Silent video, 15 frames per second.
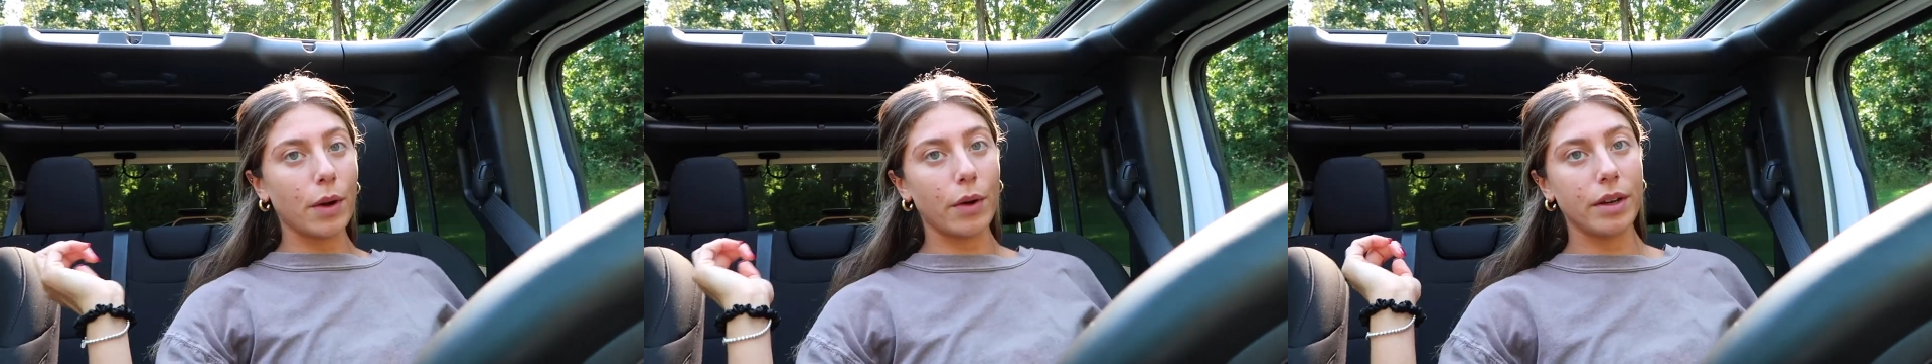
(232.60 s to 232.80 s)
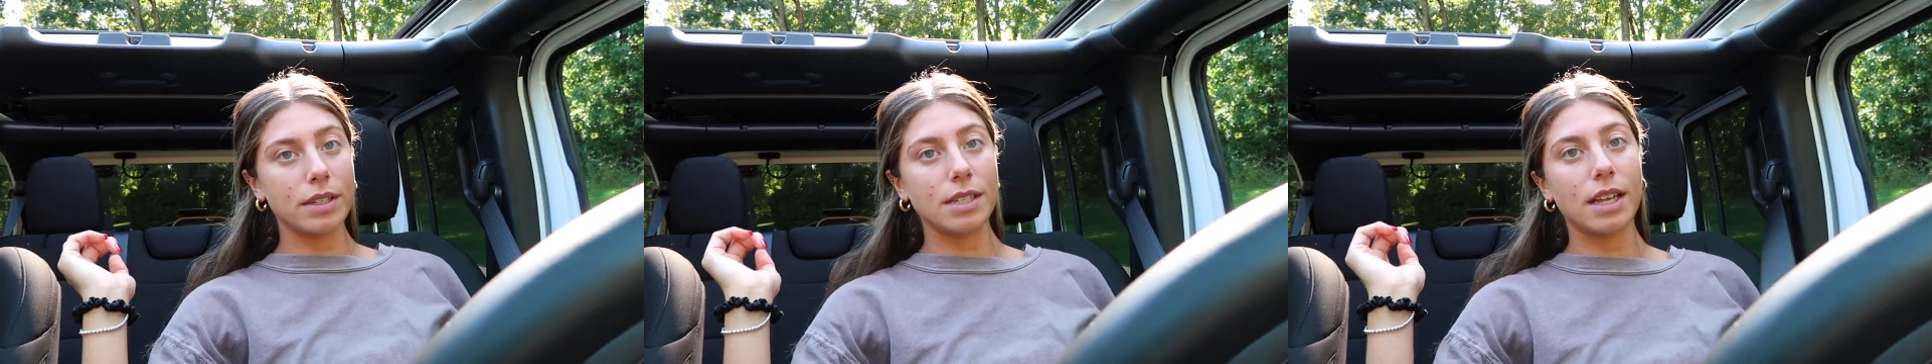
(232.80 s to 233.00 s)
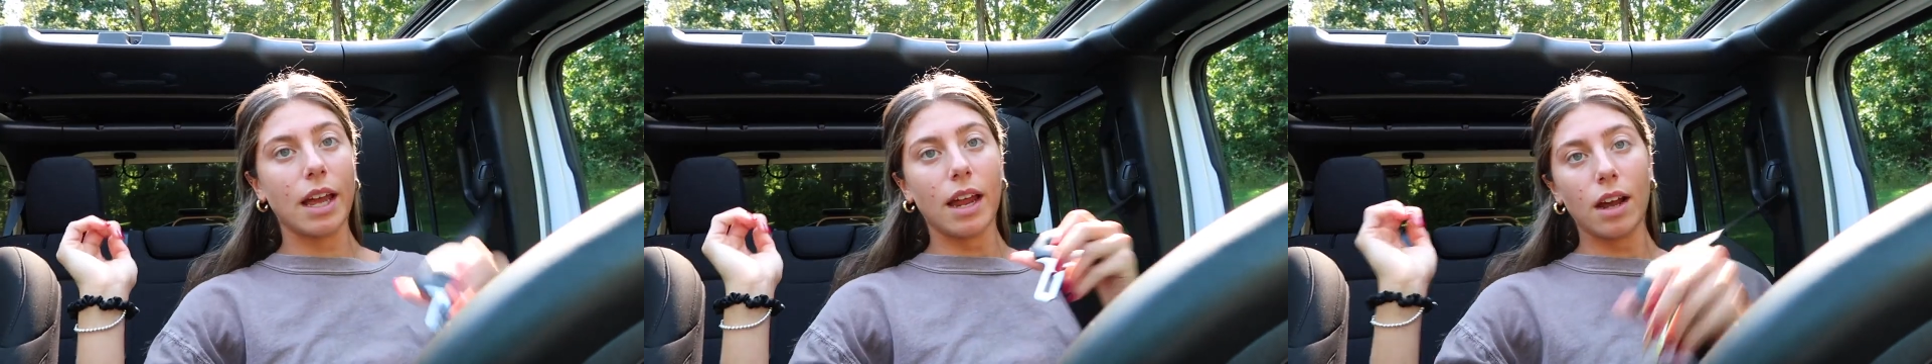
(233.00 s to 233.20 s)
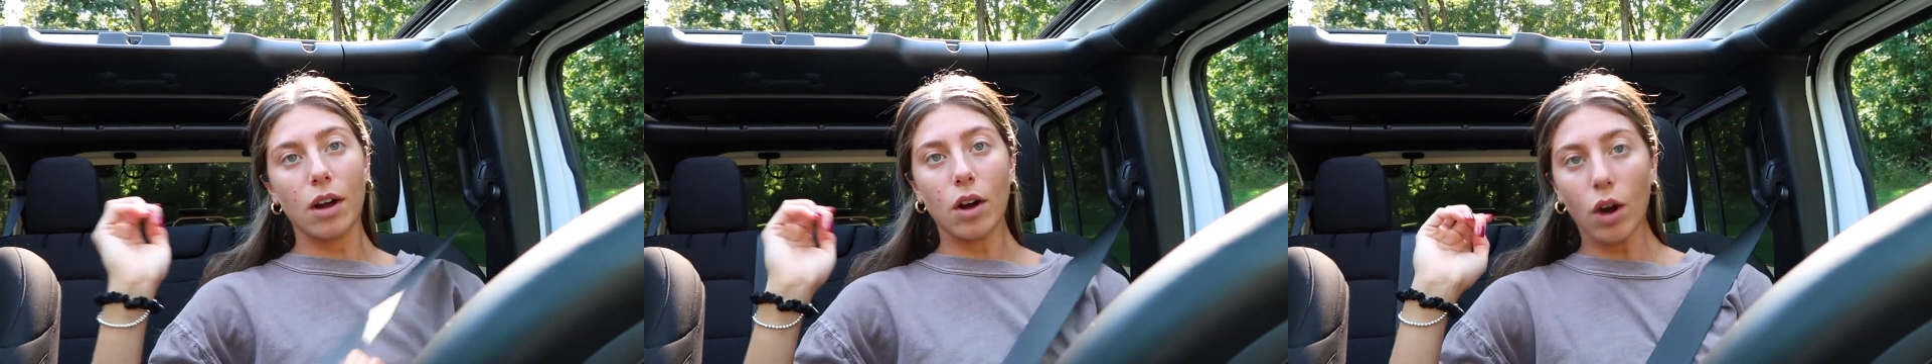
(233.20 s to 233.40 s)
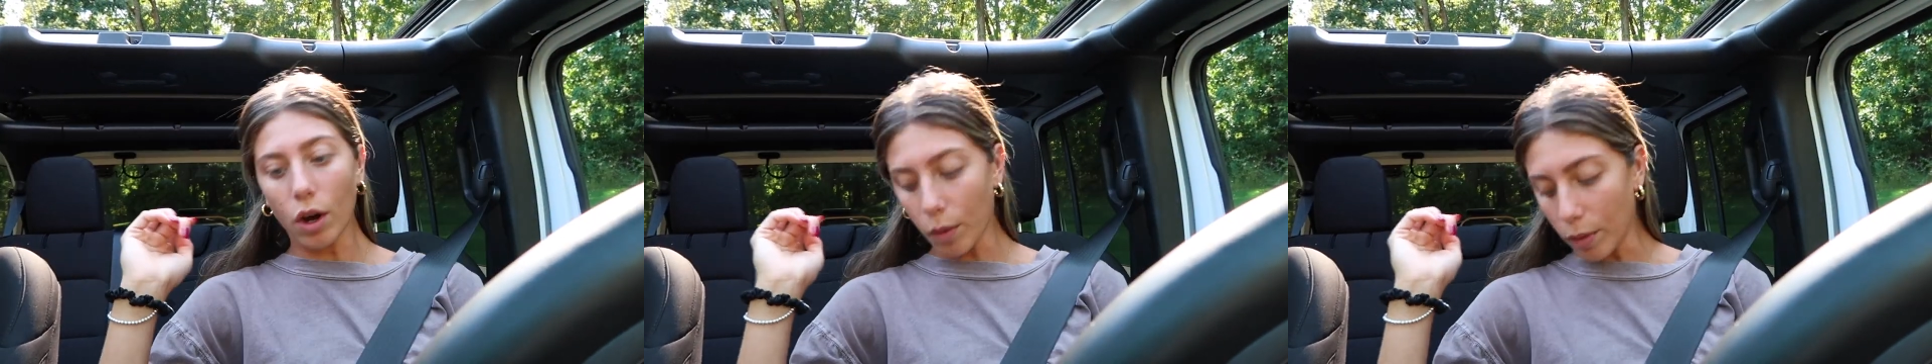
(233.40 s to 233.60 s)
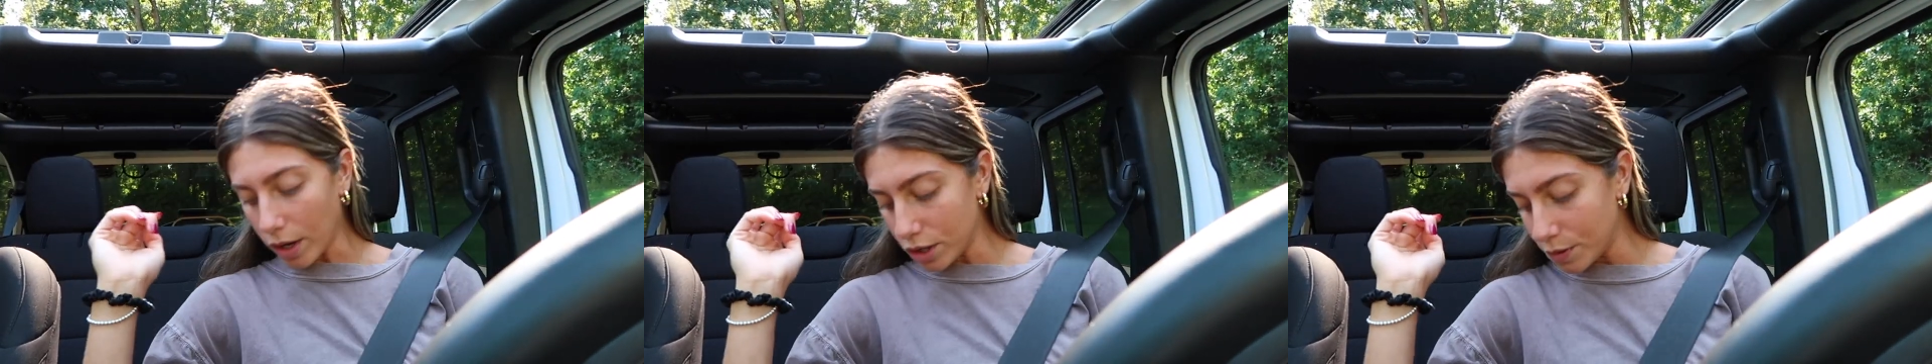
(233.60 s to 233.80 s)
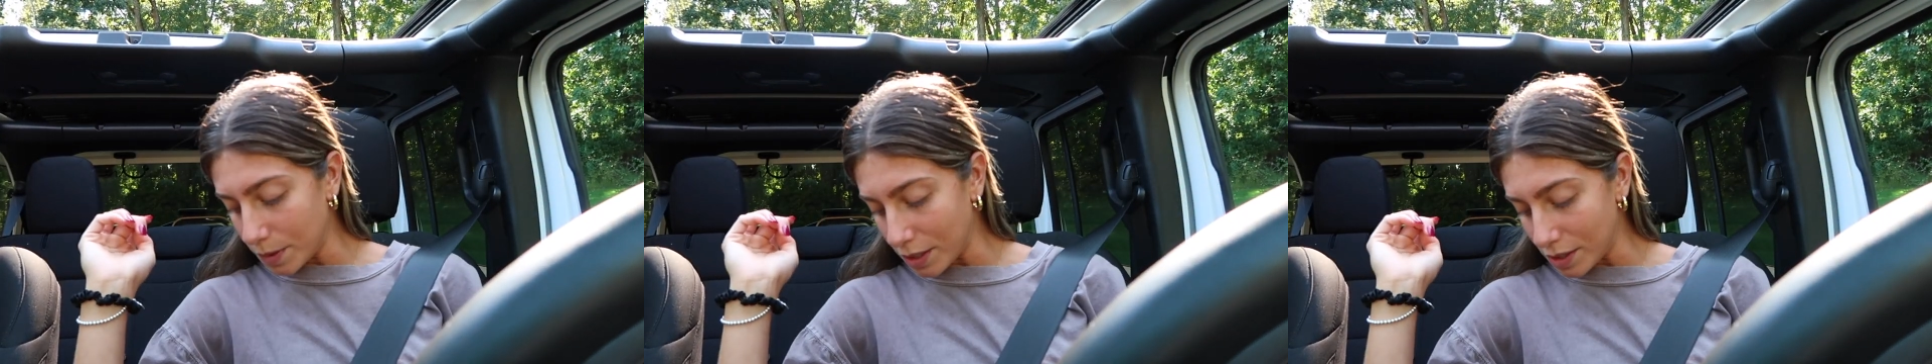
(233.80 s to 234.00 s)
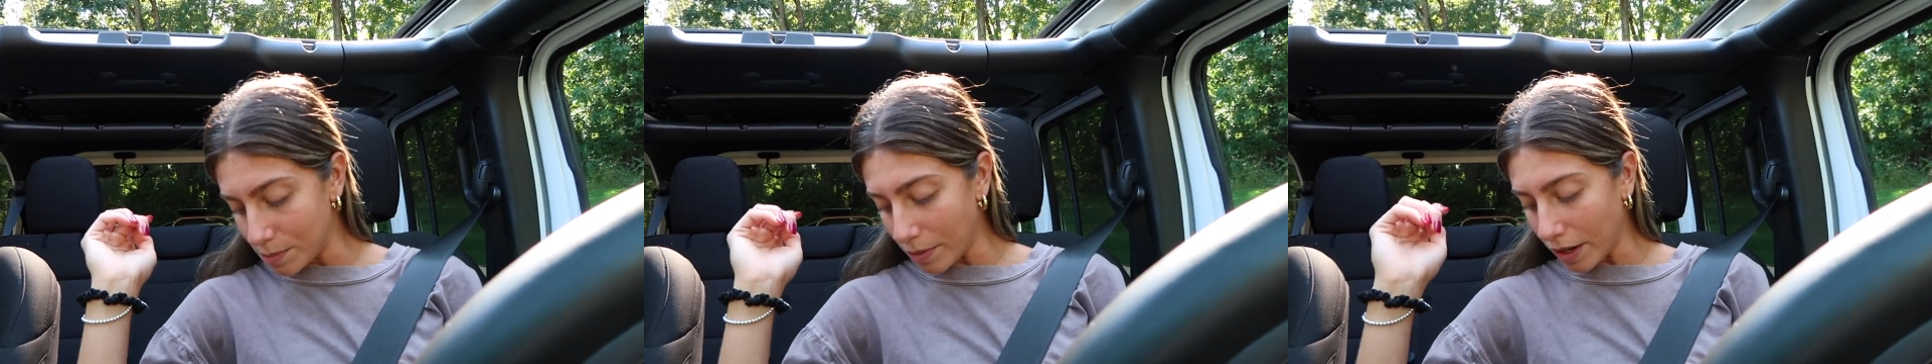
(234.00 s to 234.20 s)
Going to get a car wash because